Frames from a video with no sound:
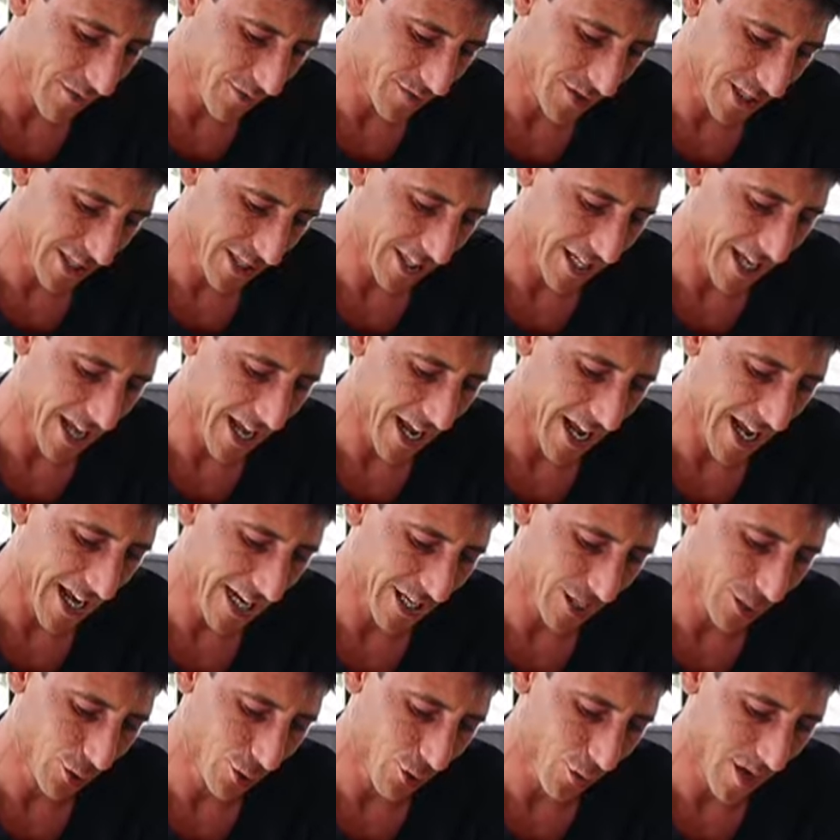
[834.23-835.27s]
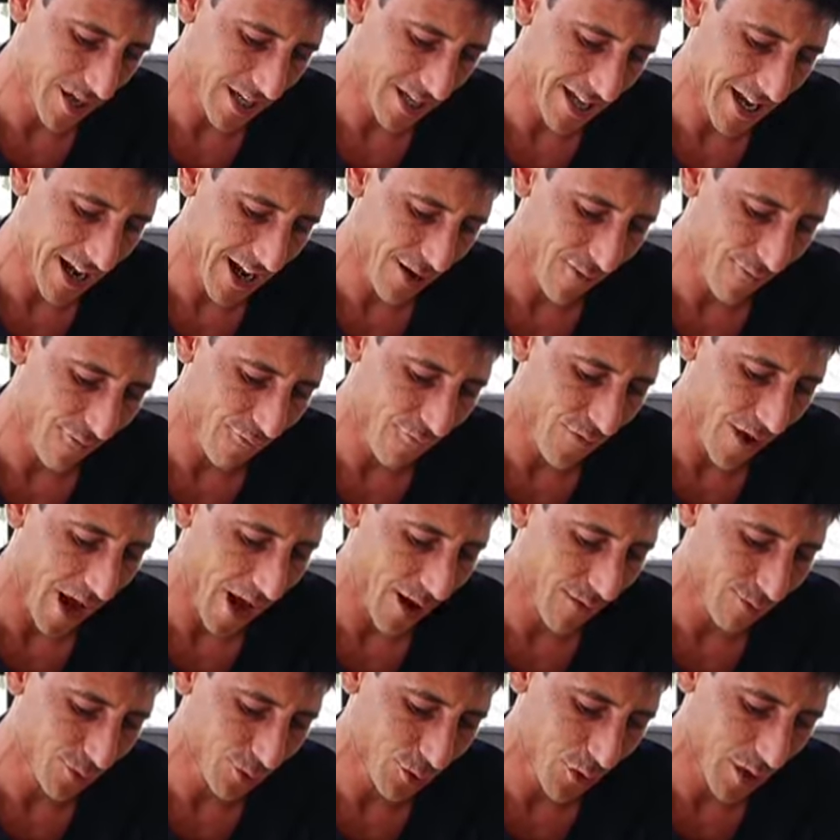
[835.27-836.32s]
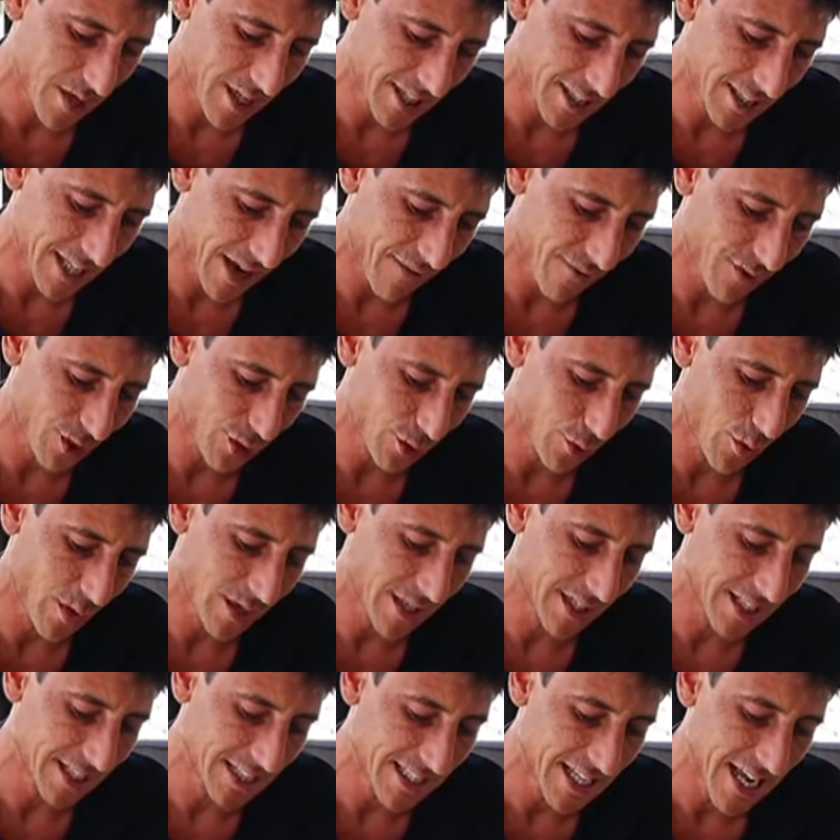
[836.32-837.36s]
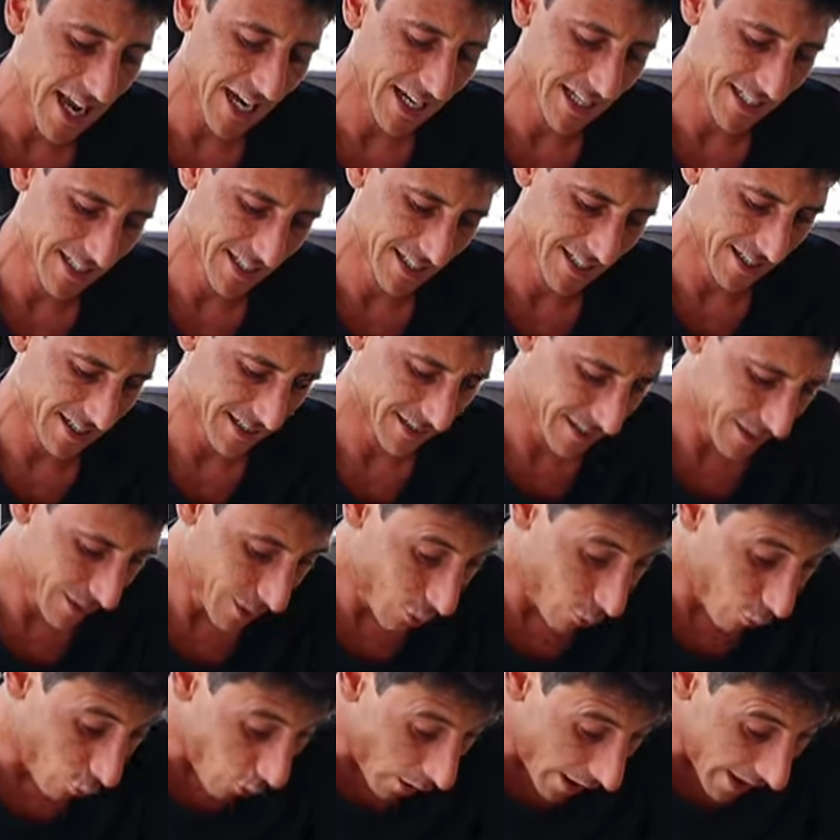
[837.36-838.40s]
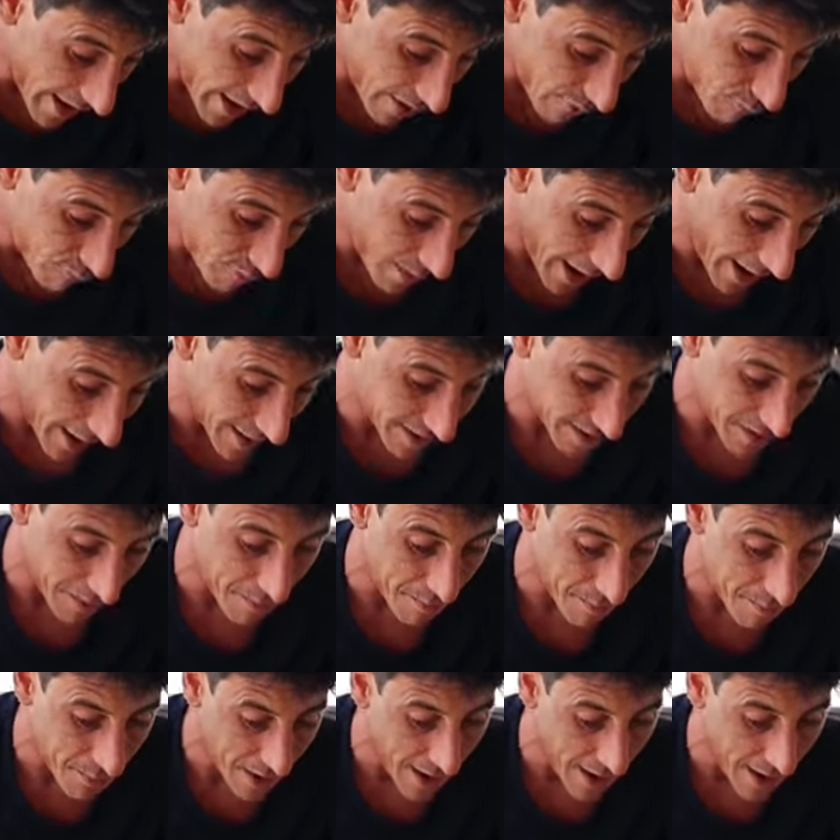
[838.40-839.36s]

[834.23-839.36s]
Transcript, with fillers: 15, 8, 29, 5, 27, 26. What if back to